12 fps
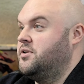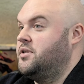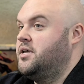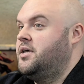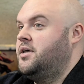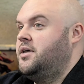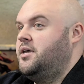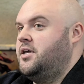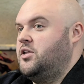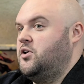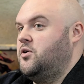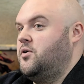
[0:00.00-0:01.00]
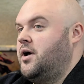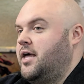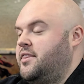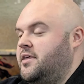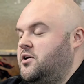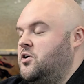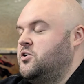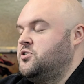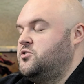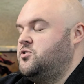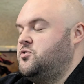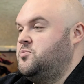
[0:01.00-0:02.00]
And, you know, I think
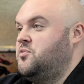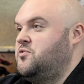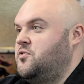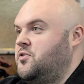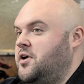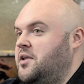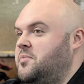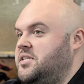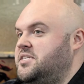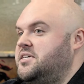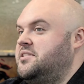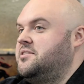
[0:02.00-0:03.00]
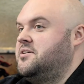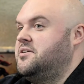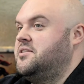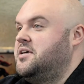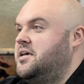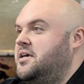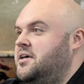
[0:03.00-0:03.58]
also too, before I had my teeth done,